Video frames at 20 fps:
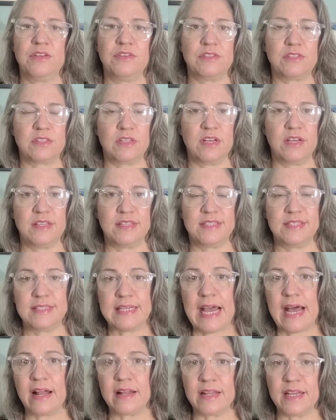There's
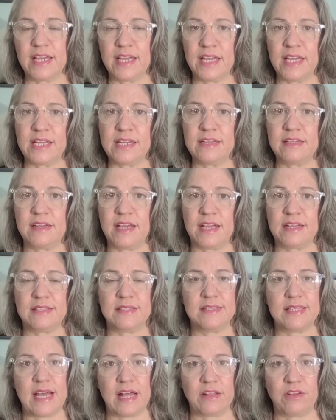salad and
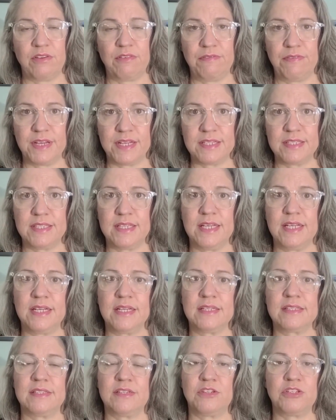salad
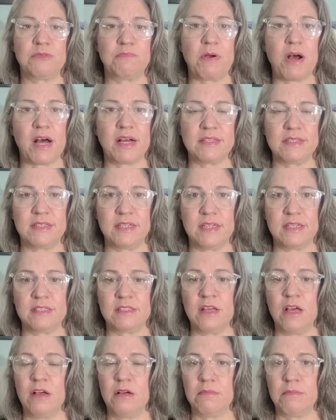fixings. There's
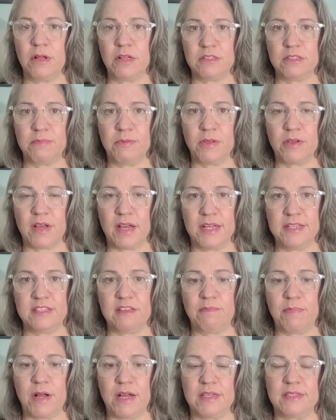pastas, multiple kinds
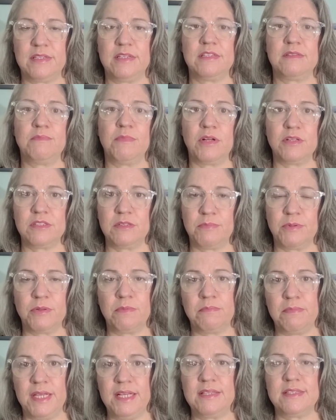of pastas, multiple
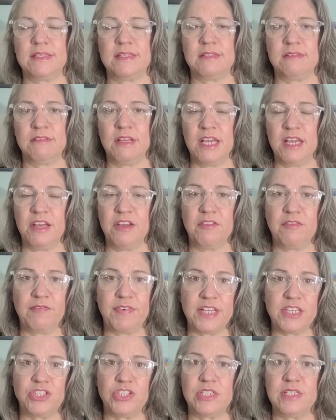meats and
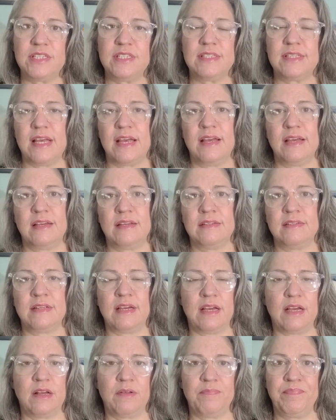fishes, and
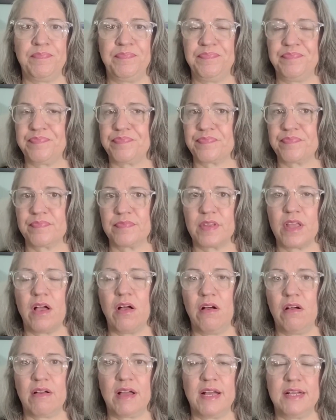
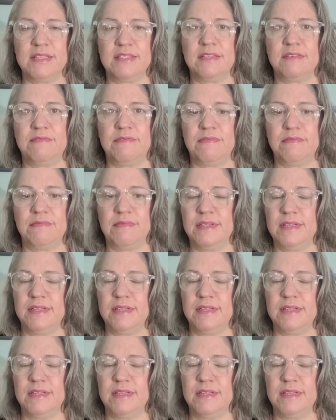all kinds of